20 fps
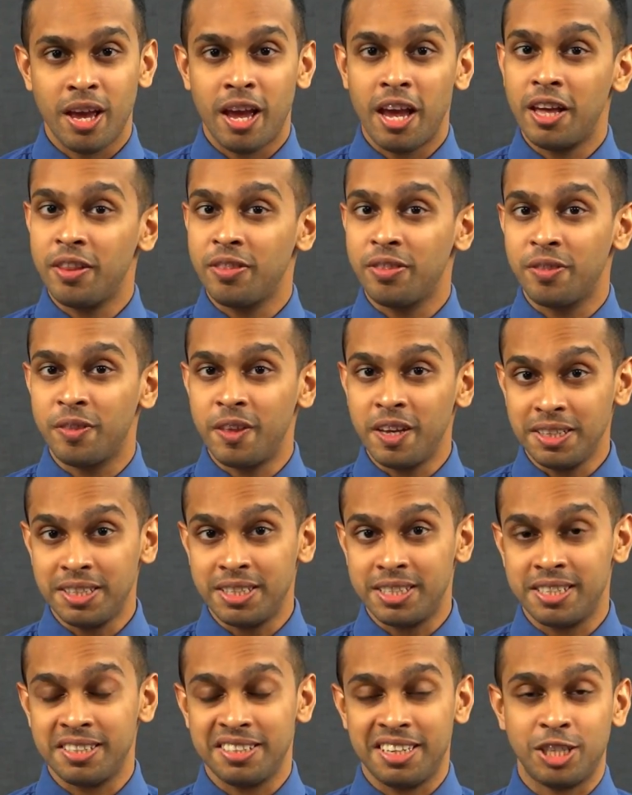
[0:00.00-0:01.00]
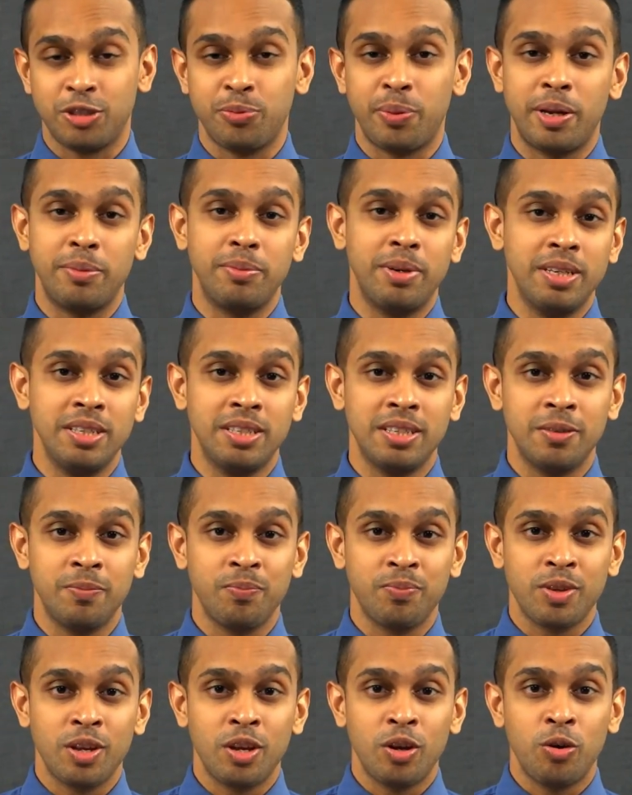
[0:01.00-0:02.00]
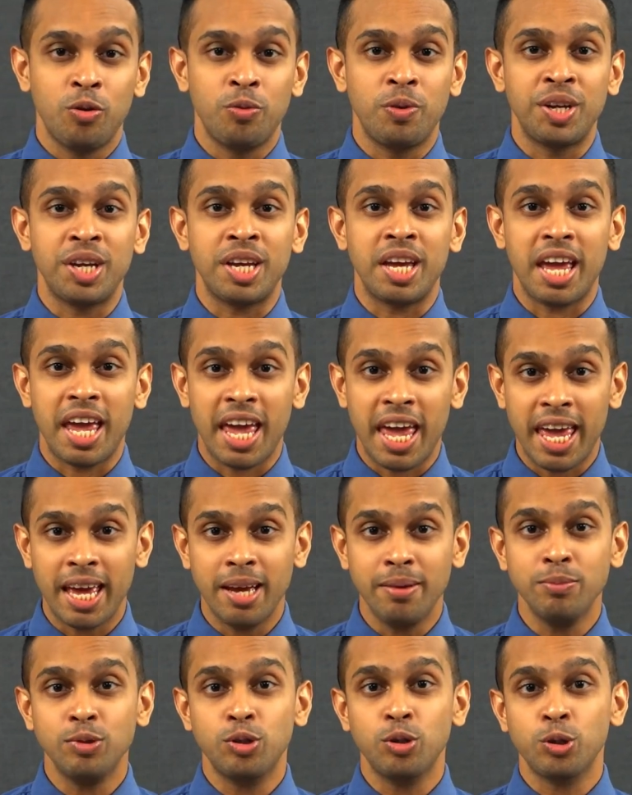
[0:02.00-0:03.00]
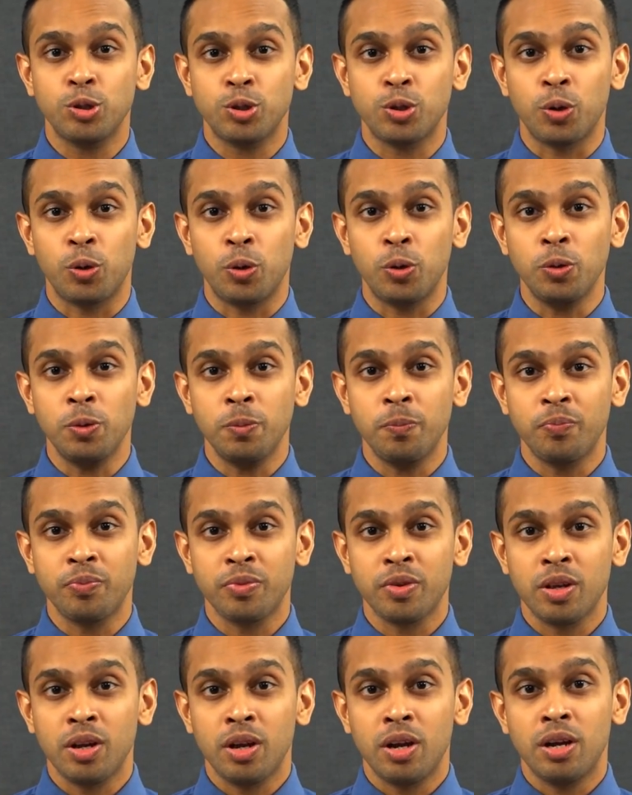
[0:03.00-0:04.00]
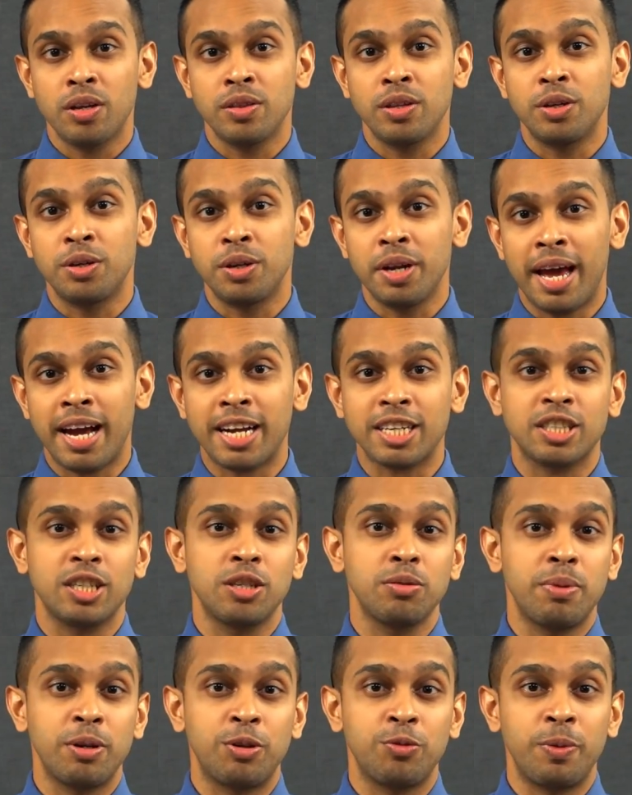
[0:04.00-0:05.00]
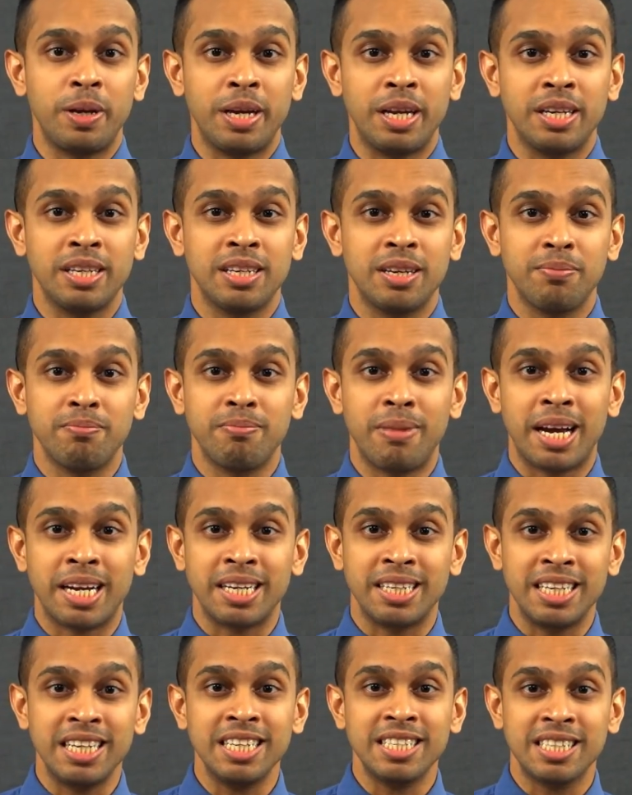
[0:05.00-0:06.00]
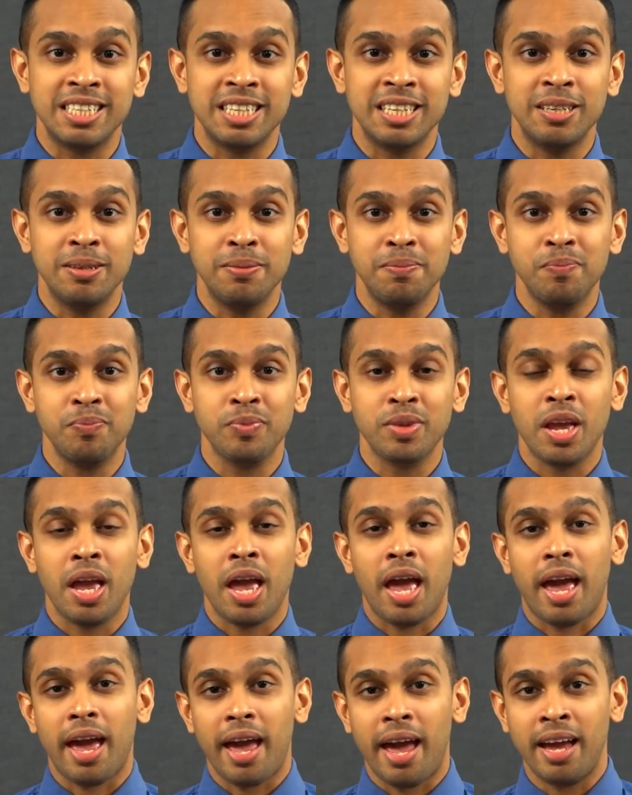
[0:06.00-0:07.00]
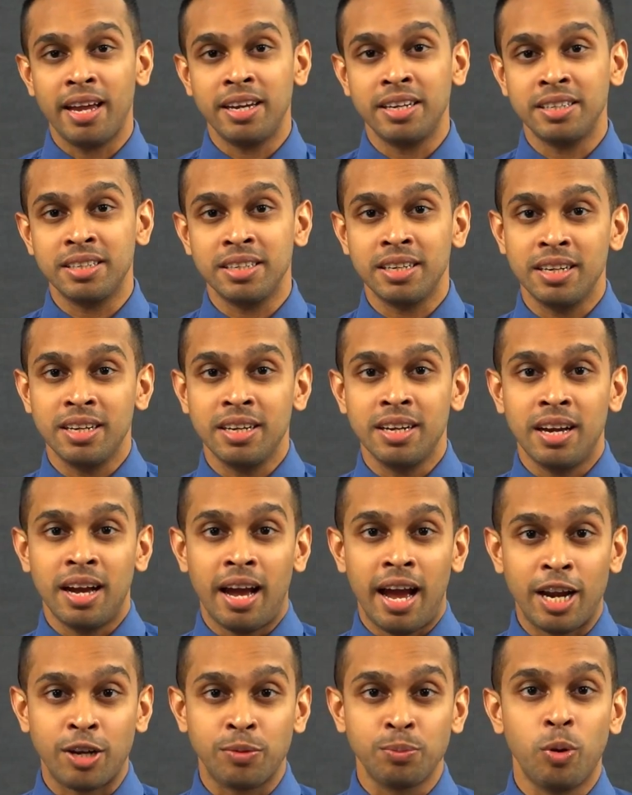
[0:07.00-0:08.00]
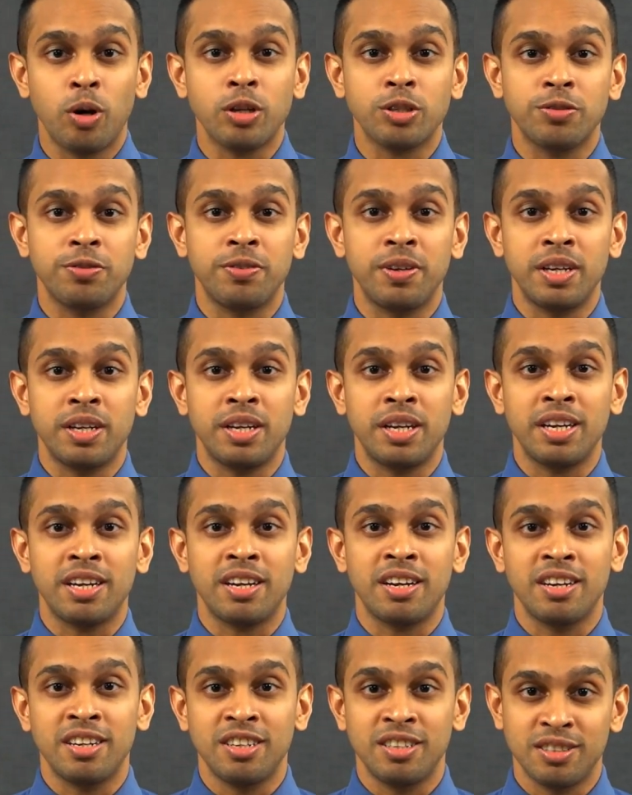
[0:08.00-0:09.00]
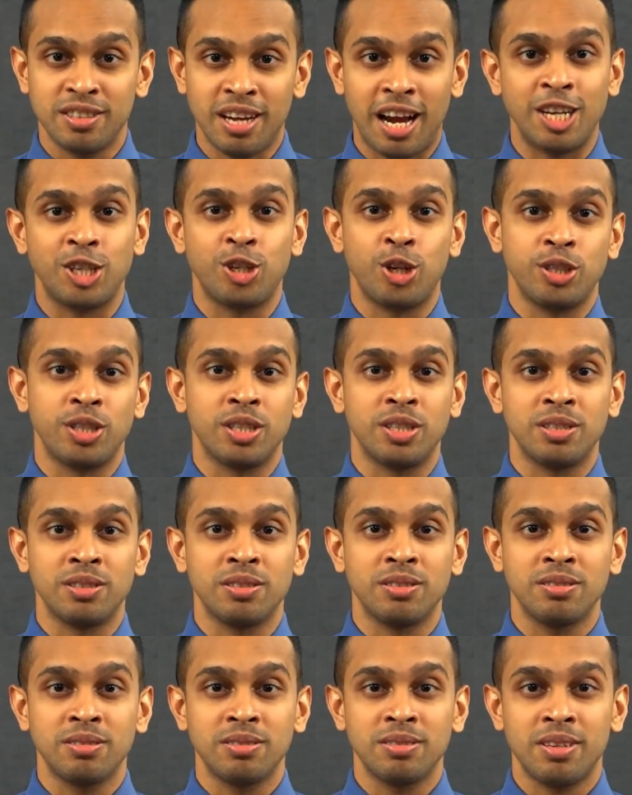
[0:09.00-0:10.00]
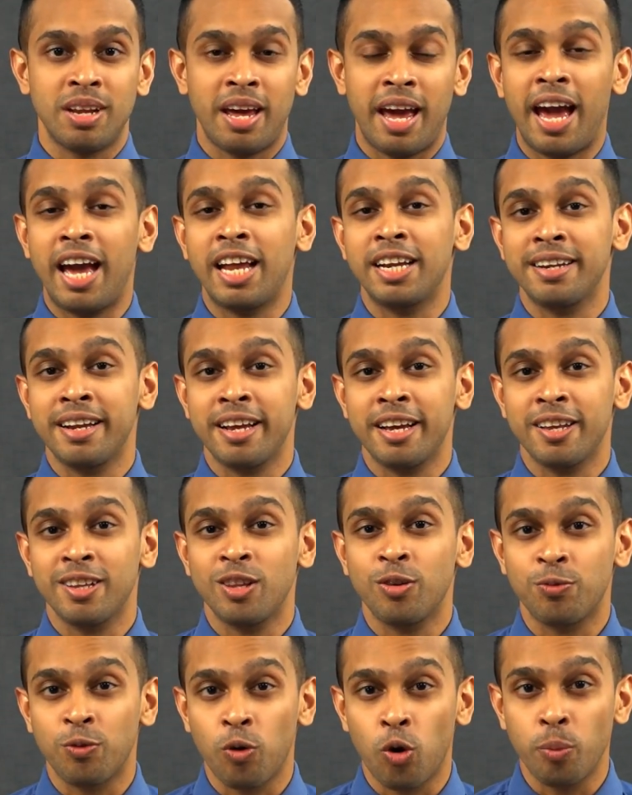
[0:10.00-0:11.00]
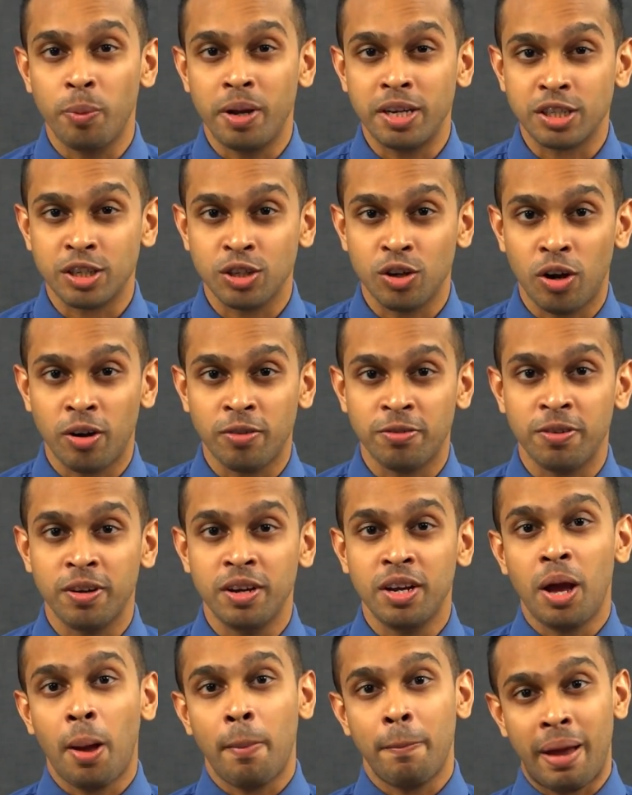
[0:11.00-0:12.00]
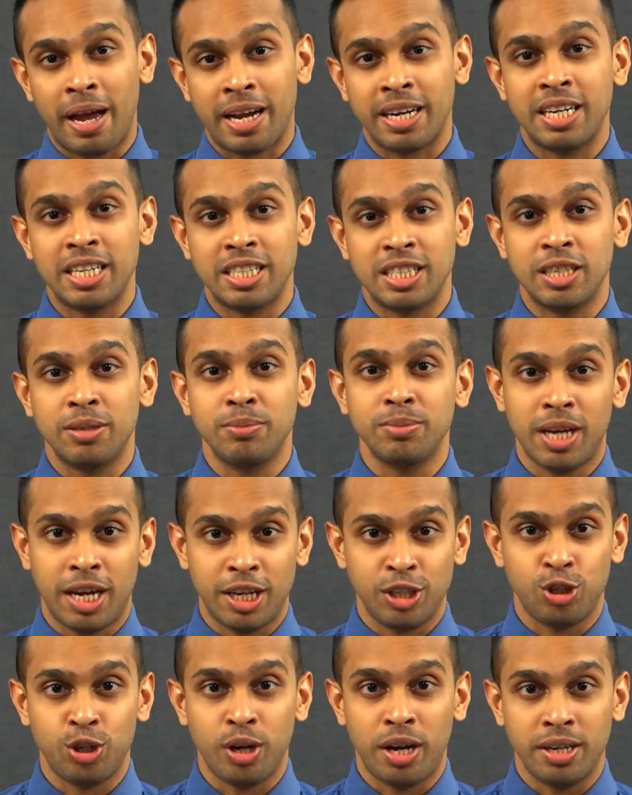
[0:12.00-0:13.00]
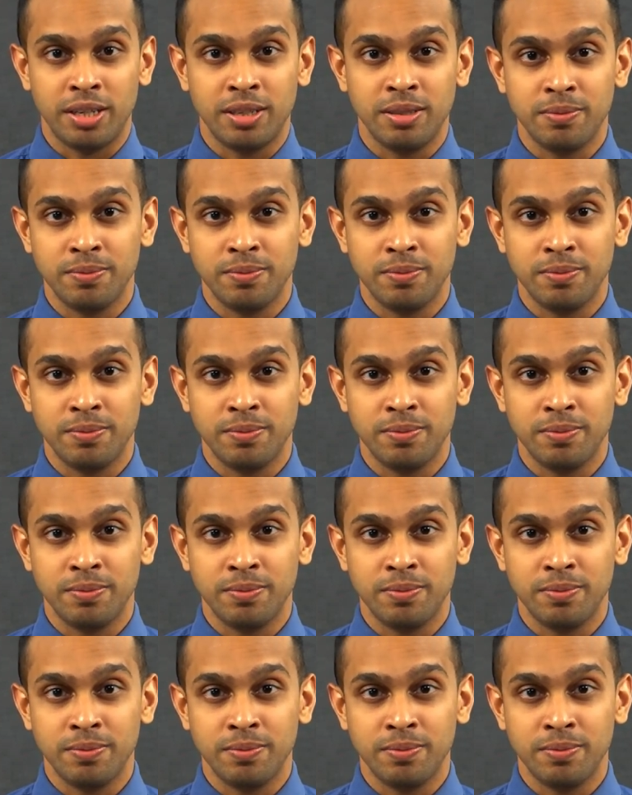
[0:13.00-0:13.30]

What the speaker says: In this experiment, we aim to show the reaction between magnesium and atmospheric nitrogen and the formation of magnesium nitride.